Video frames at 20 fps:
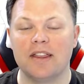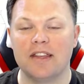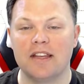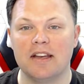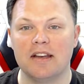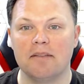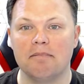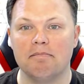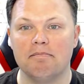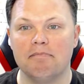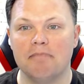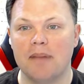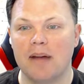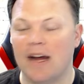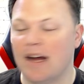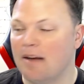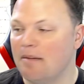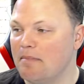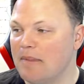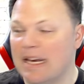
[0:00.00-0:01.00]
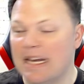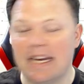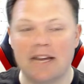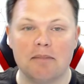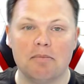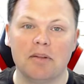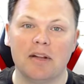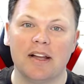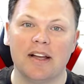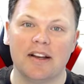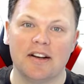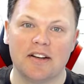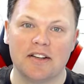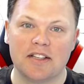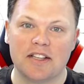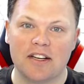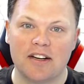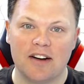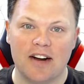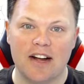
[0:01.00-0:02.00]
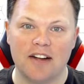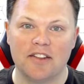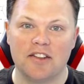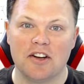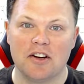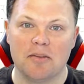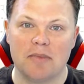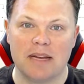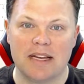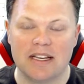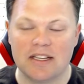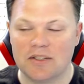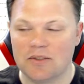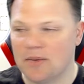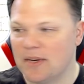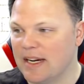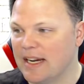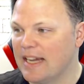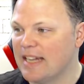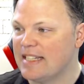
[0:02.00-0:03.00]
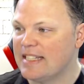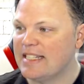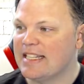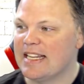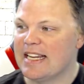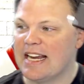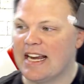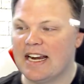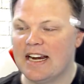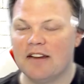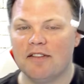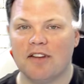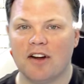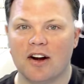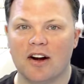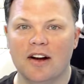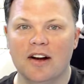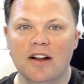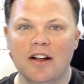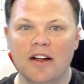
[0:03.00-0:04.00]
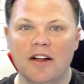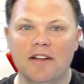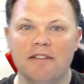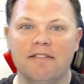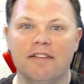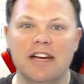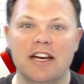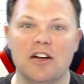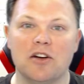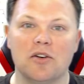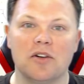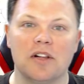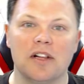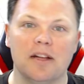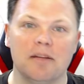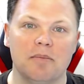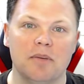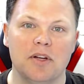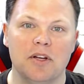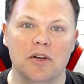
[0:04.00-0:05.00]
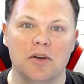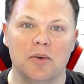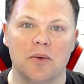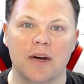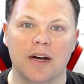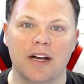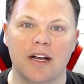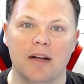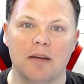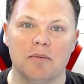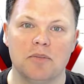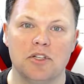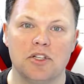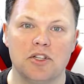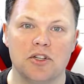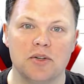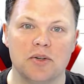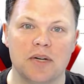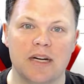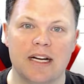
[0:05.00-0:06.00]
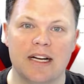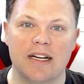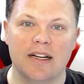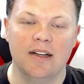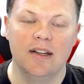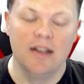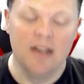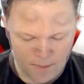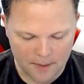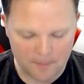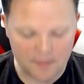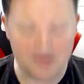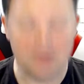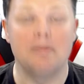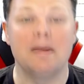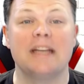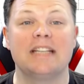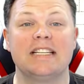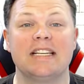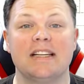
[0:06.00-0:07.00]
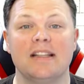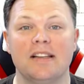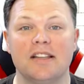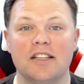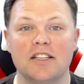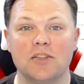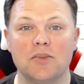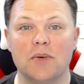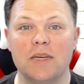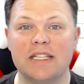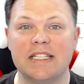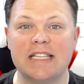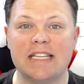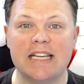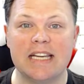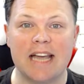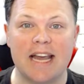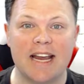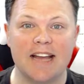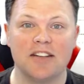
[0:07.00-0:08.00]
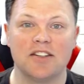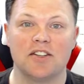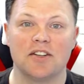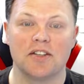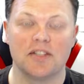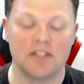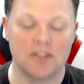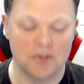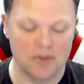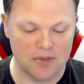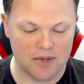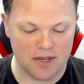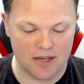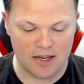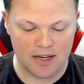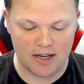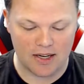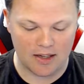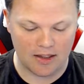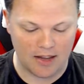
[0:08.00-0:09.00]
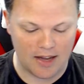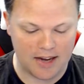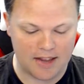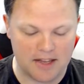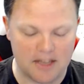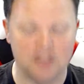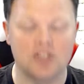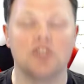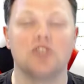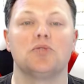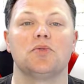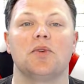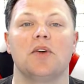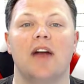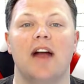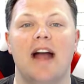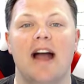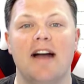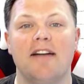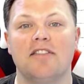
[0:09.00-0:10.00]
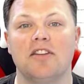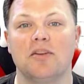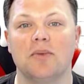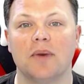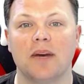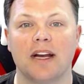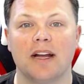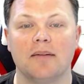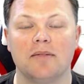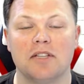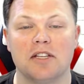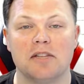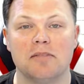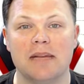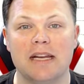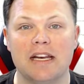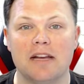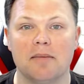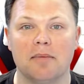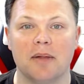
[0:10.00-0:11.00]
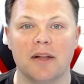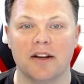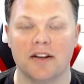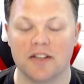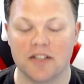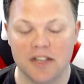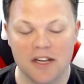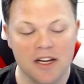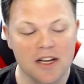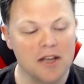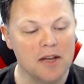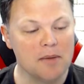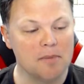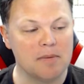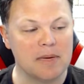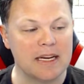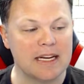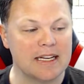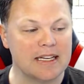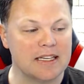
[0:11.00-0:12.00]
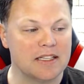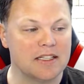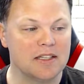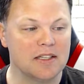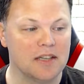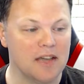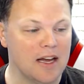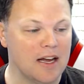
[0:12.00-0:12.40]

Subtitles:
the media players that are out there, because when it gets to the end of our video clip, when it comes to, and basically this was the answer to a lot of the issues we were having when it comes to the media players, because